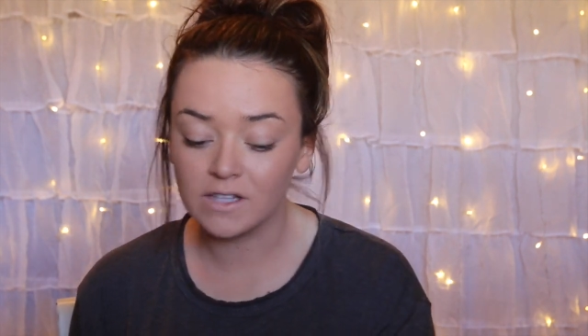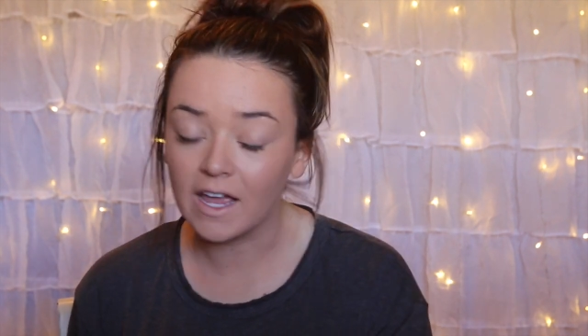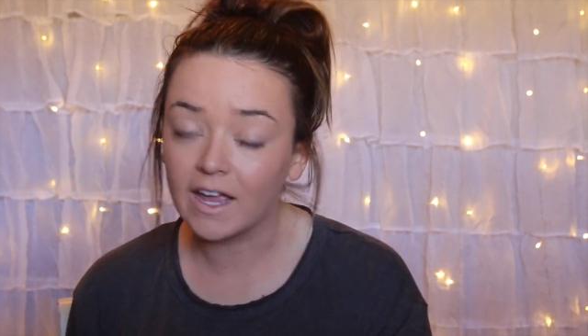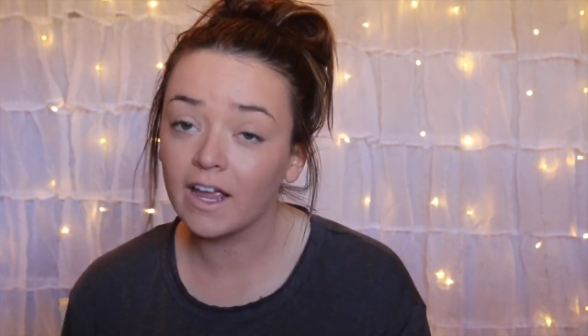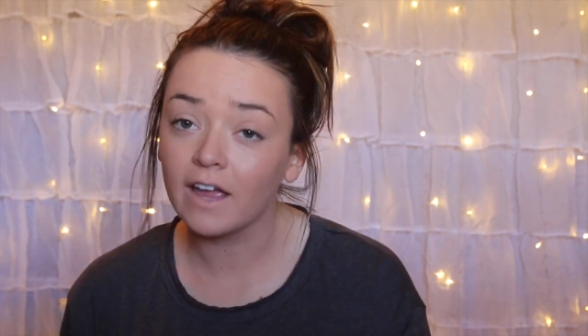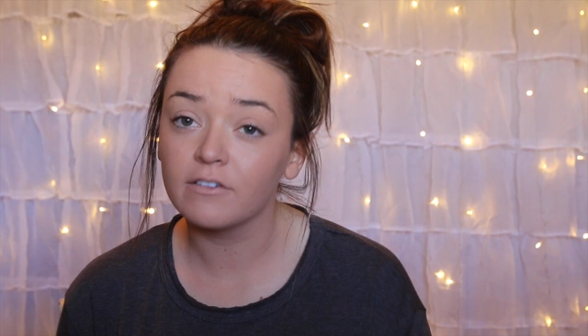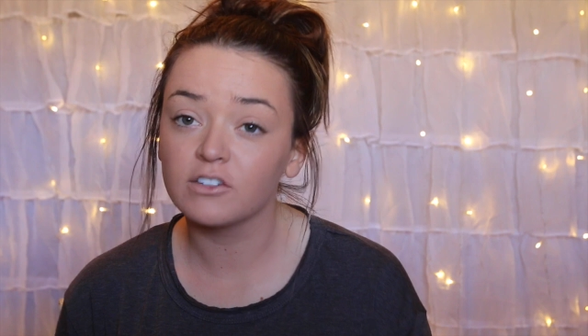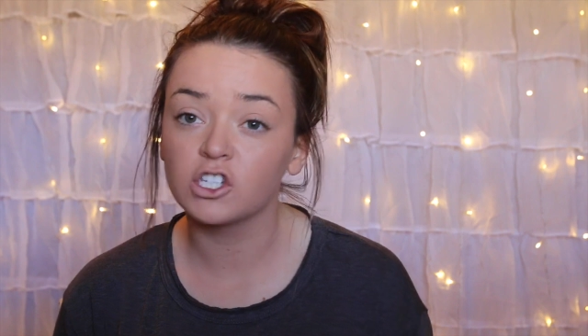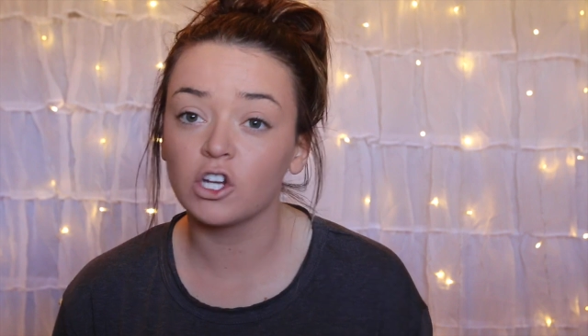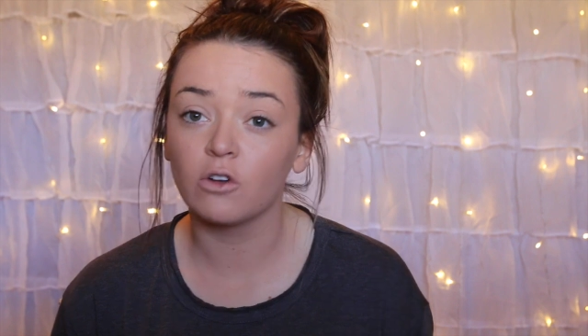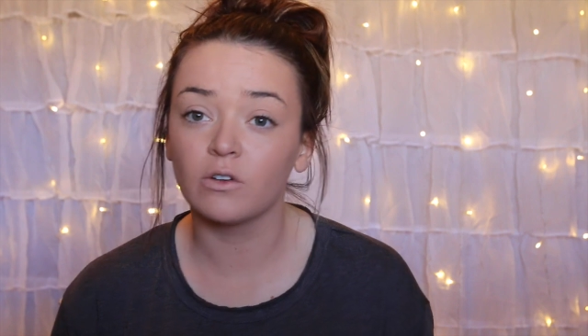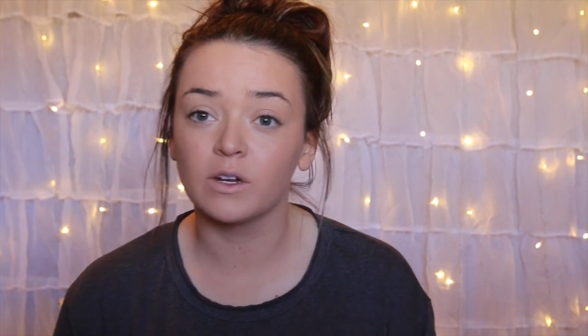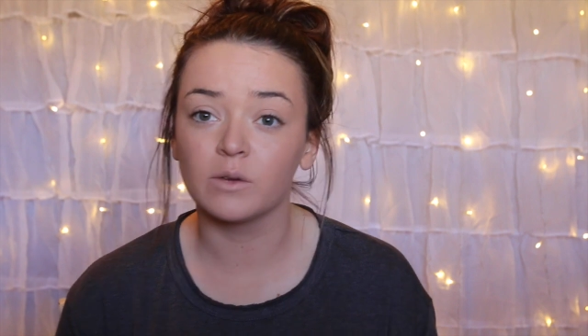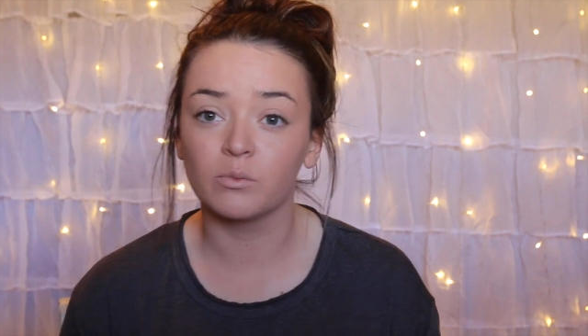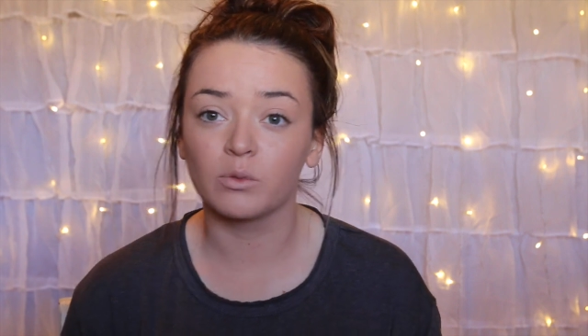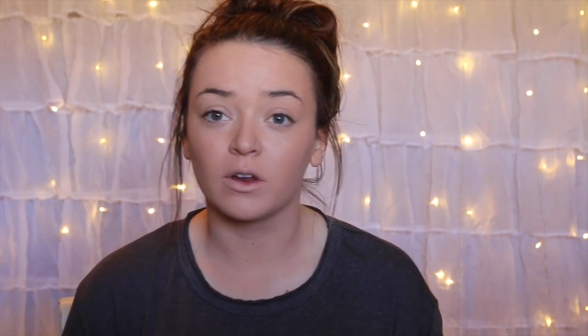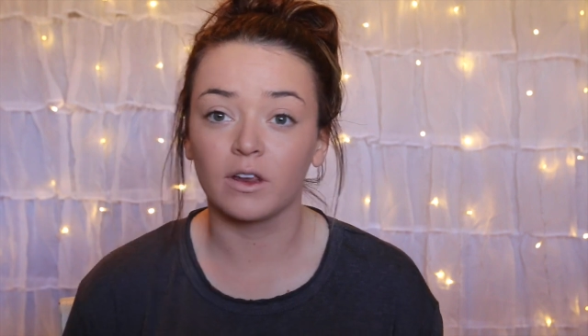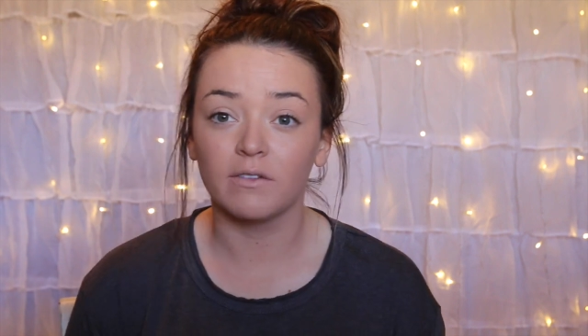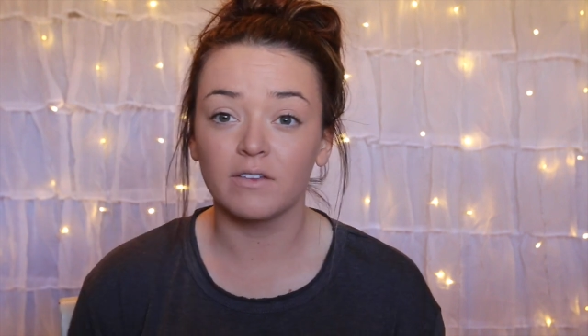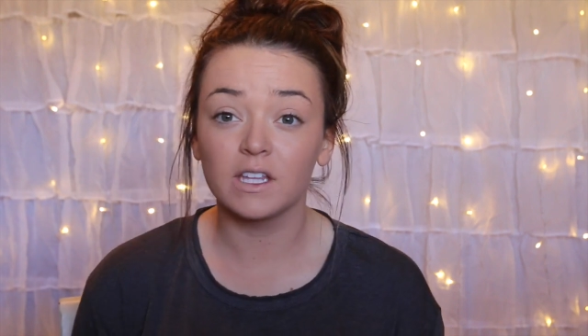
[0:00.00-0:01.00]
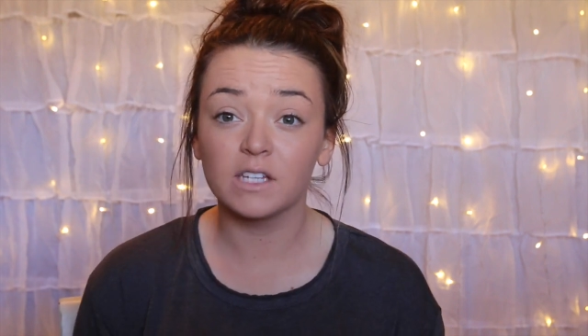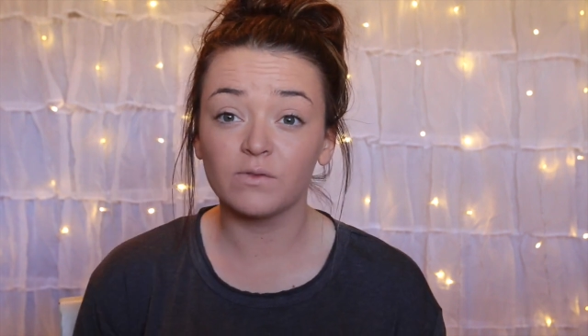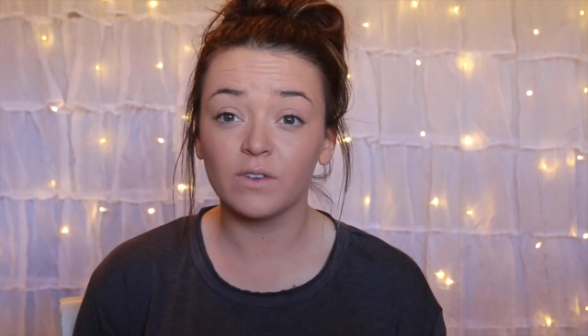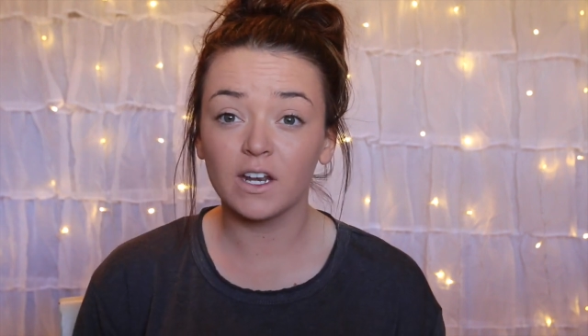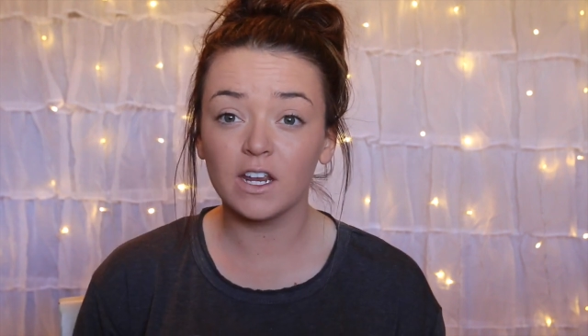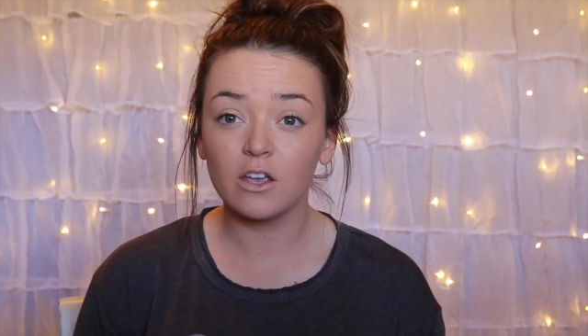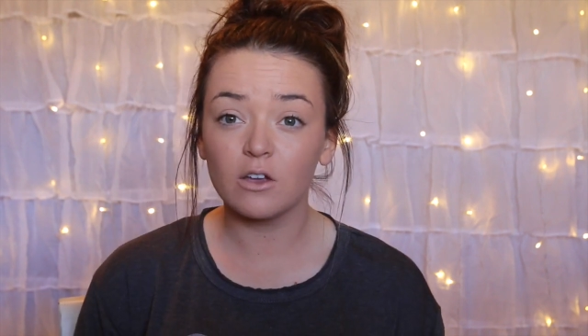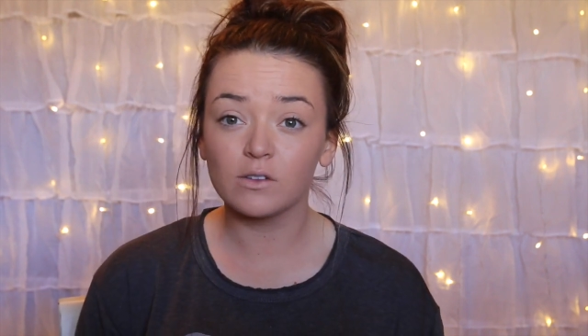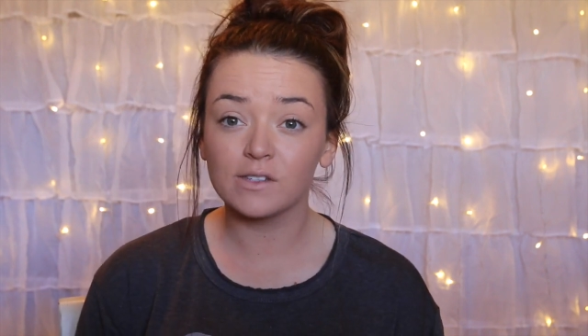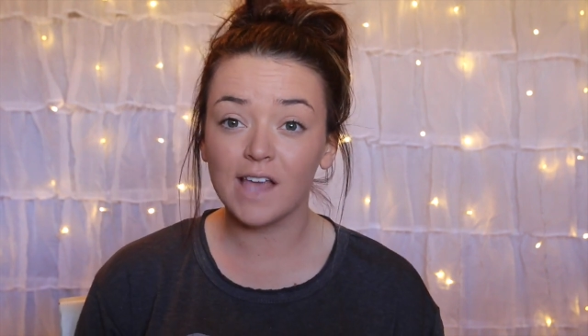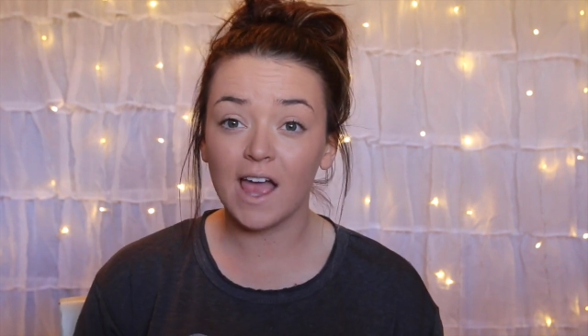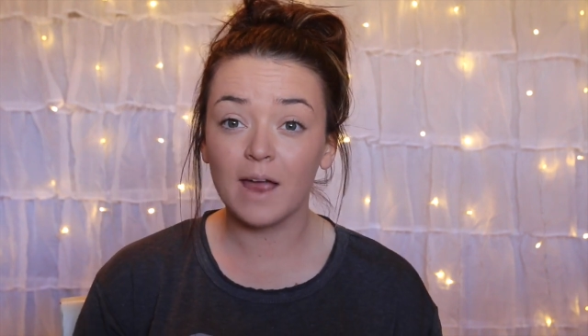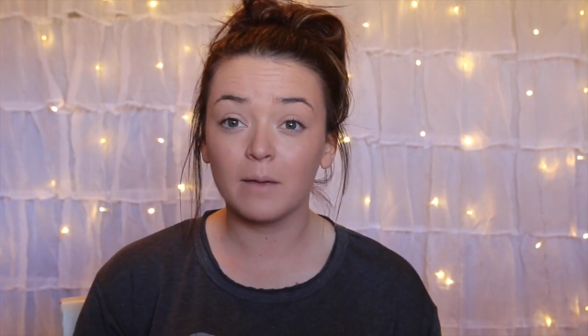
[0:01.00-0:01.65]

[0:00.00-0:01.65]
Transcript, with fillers: like I've shown in previous videos,